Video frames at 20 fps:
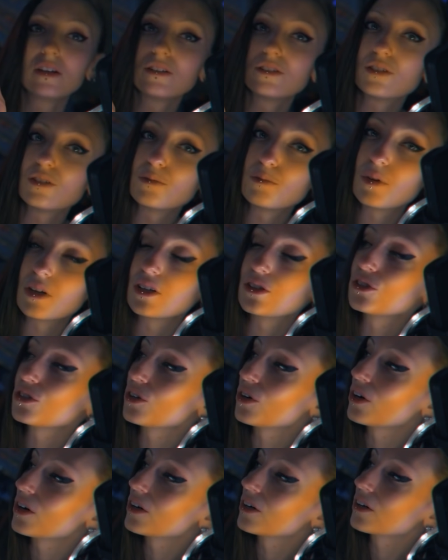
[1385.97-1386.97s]
to make
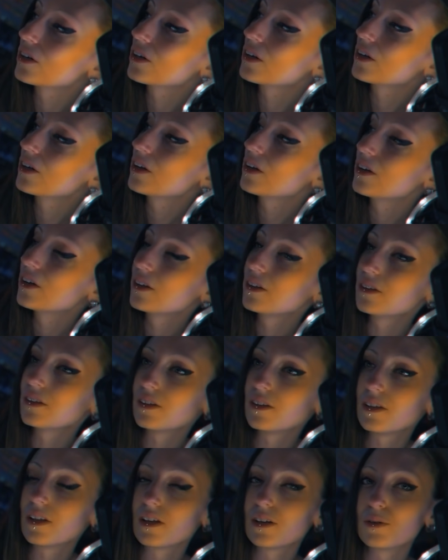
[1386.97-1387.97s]
sure
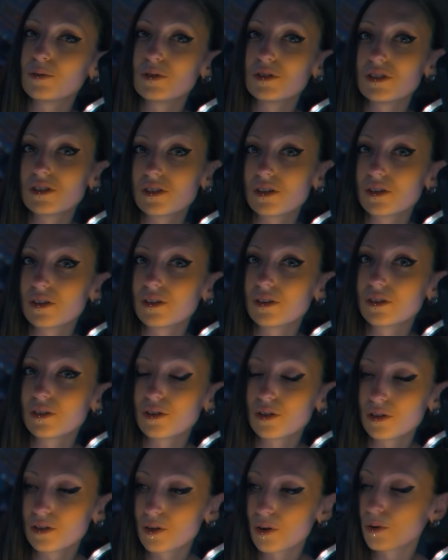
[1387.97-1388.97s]
that it was still
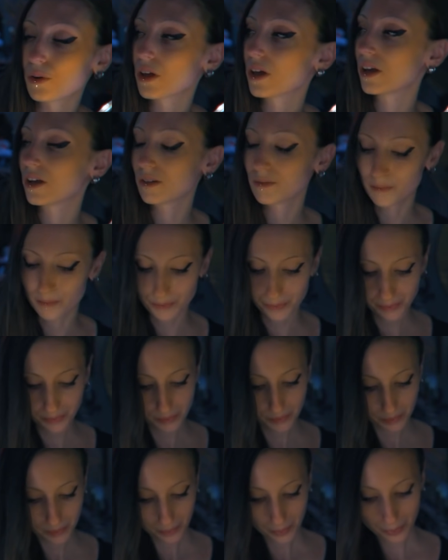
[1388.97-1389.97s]
okay.
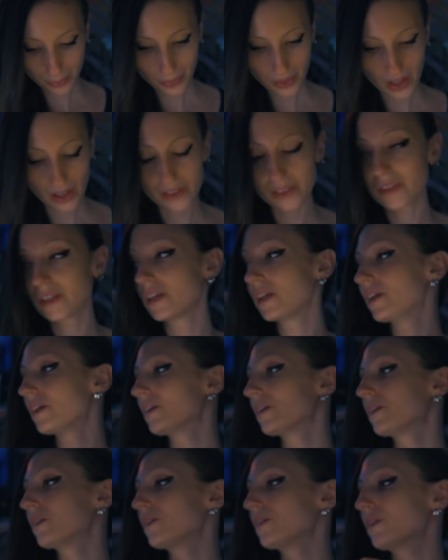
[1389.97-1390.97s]
The
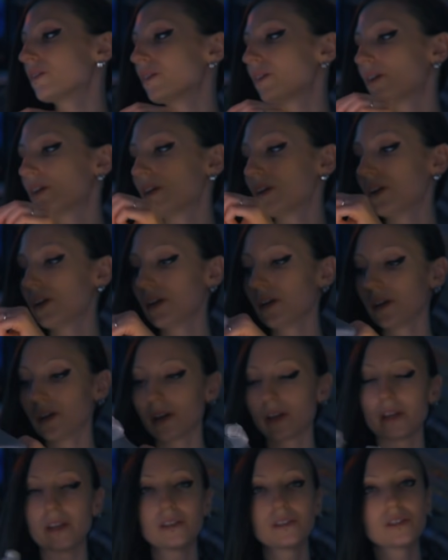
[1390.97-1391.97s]

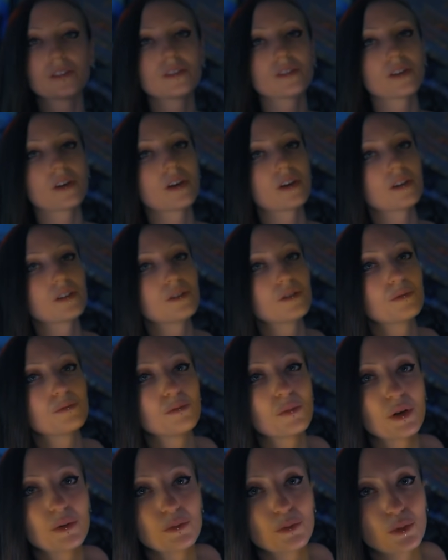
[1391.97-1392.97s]
inside
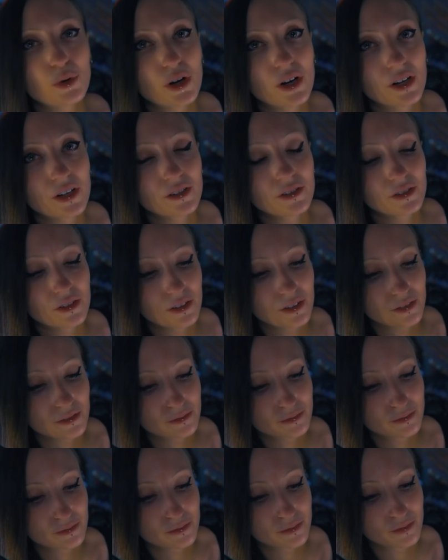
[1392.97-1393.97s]
membrane,
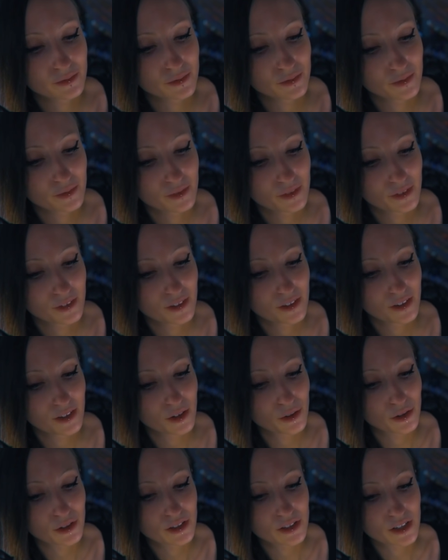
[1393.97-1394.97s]

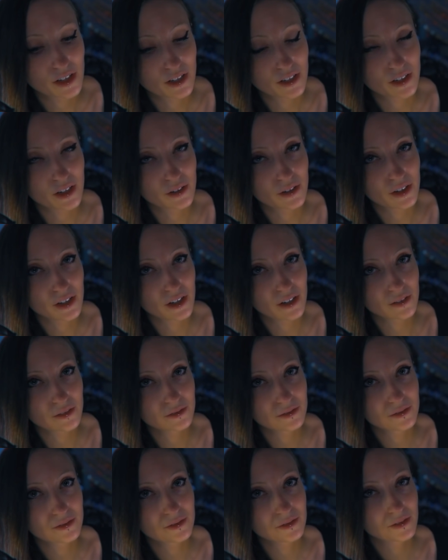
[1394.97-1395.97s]
I'm gonna take it out again.
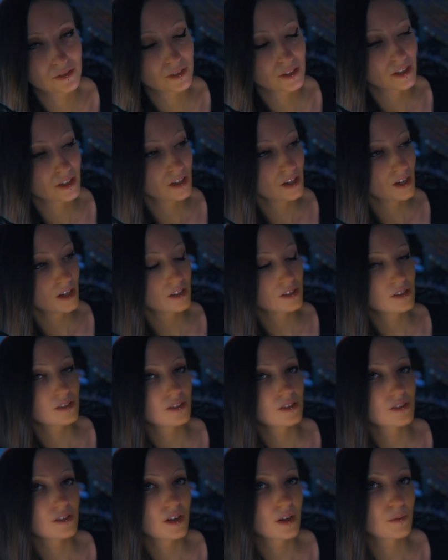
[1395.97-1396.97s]
It's the
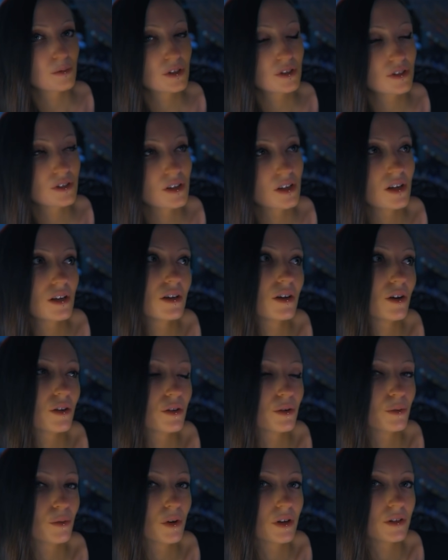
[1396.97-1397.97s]
same as the
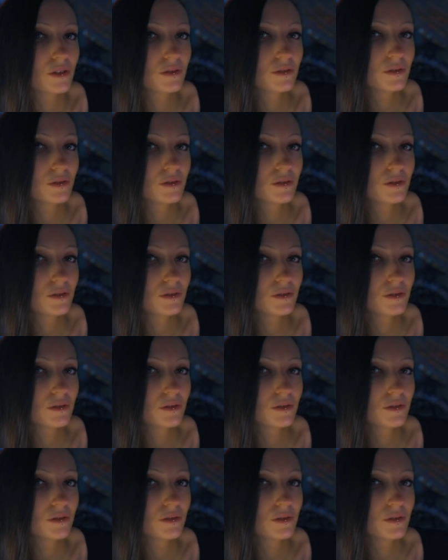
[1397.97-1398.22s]
other one.